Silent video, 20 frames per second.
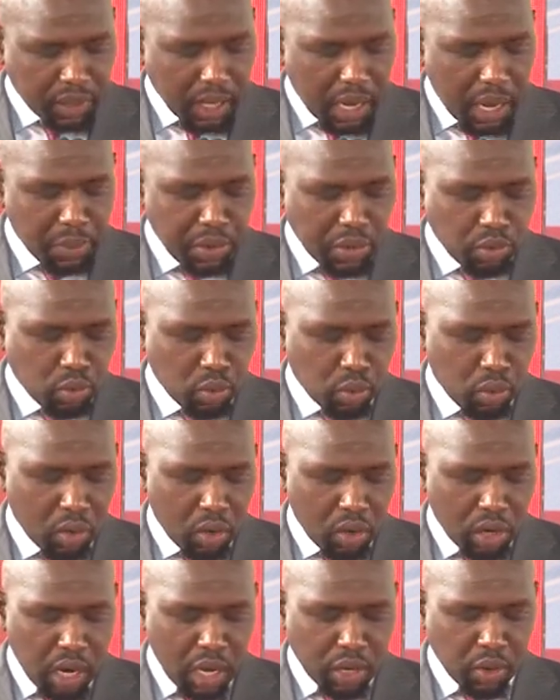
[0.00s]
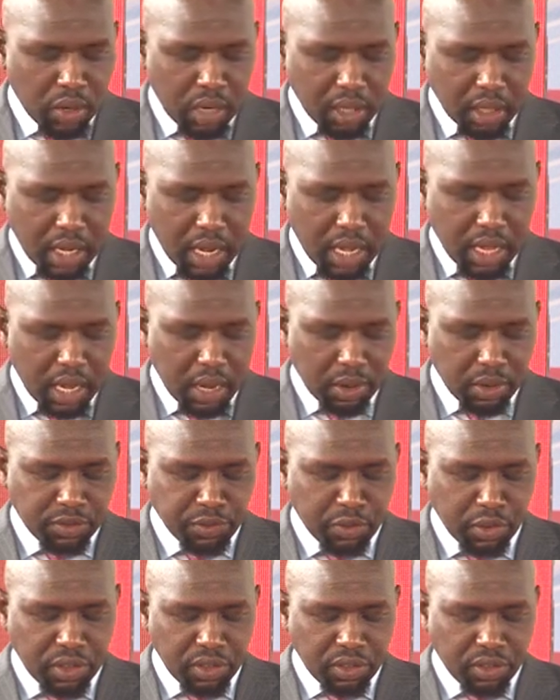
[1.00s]
I wish to congratulate Kenya Airways
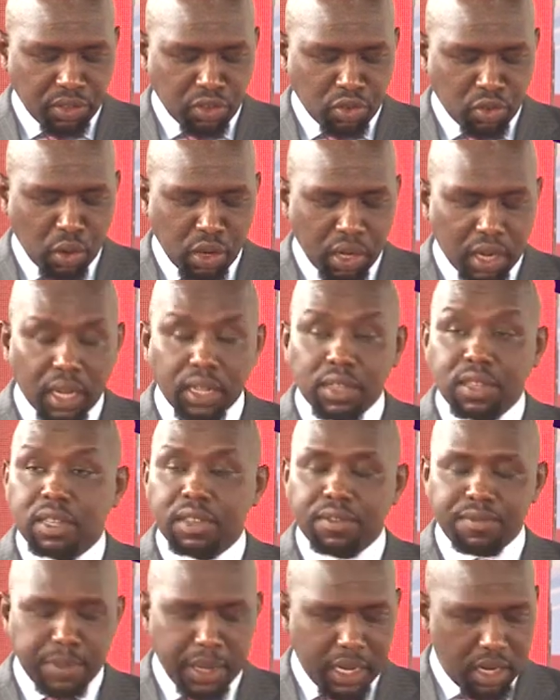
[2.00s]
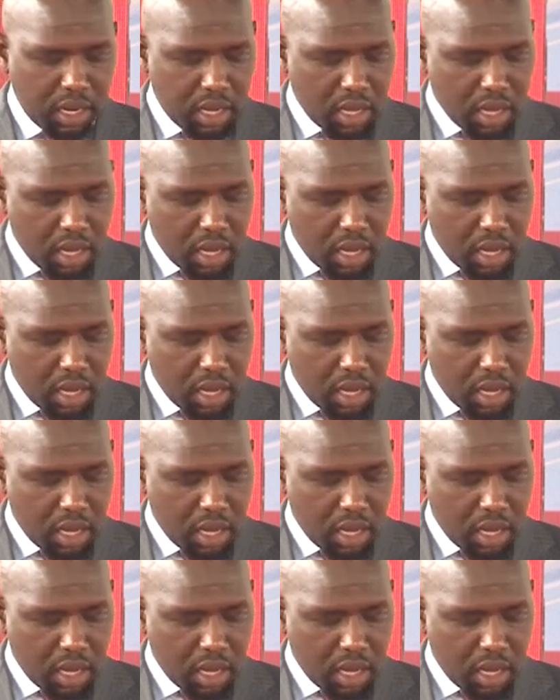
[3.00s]
for this historic achievement